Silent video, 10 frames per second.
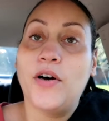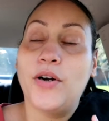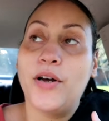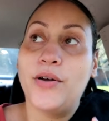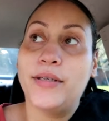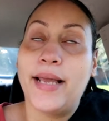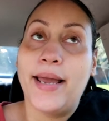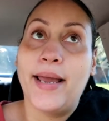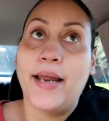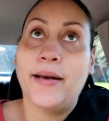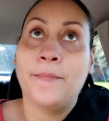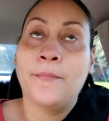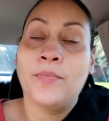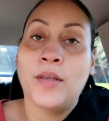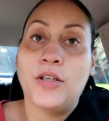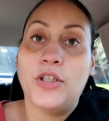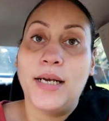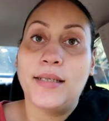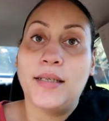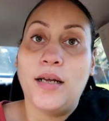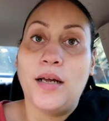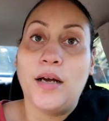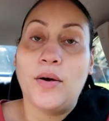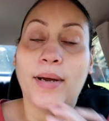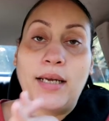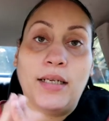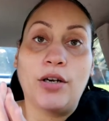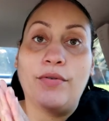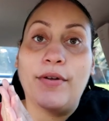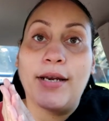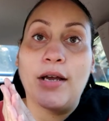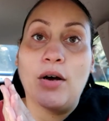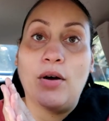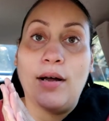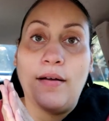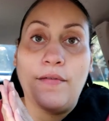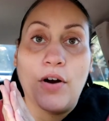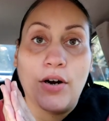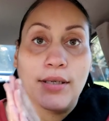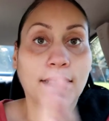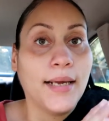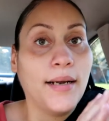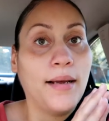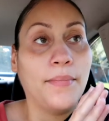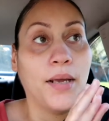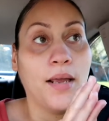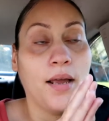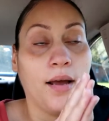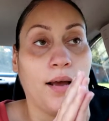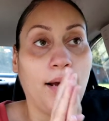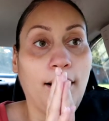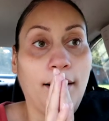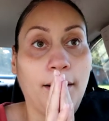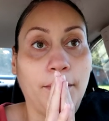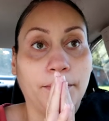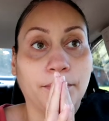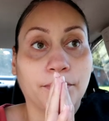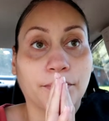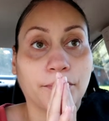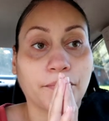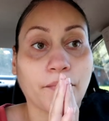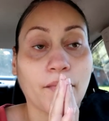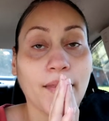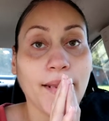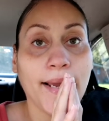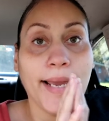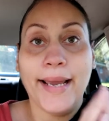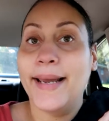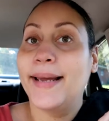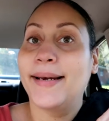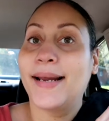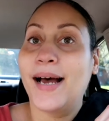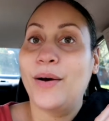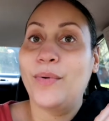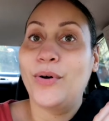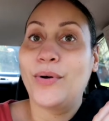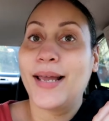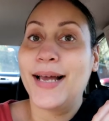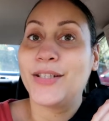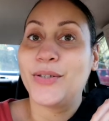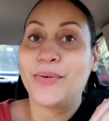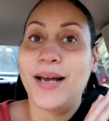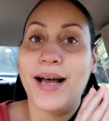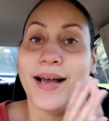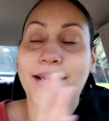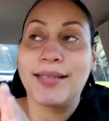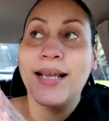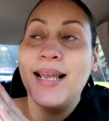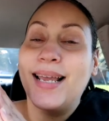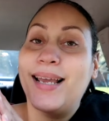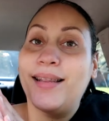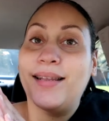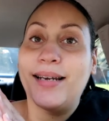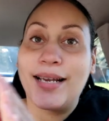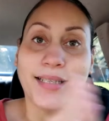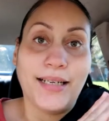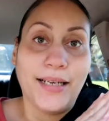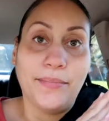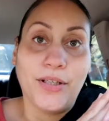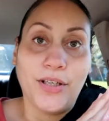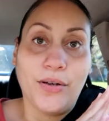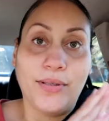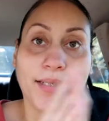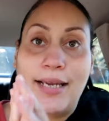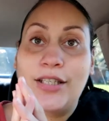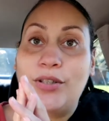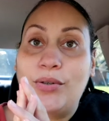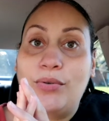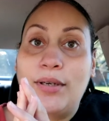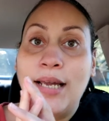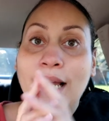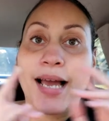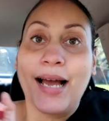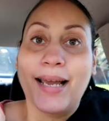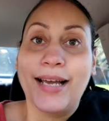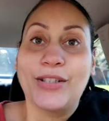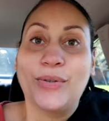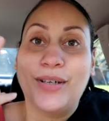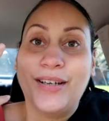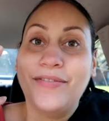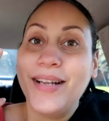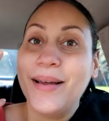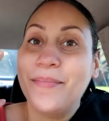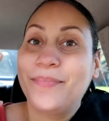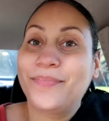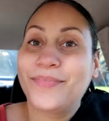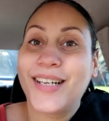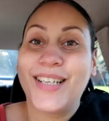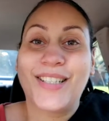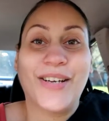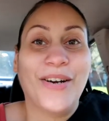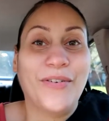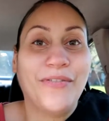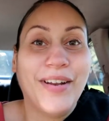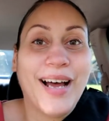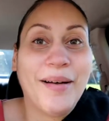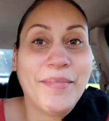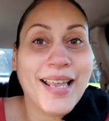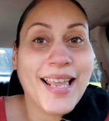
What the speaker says: photos and just a quick little video of our setup. And I will catch you guys in the next clip, so stay tuned. I catch you on the flip. So don't flop,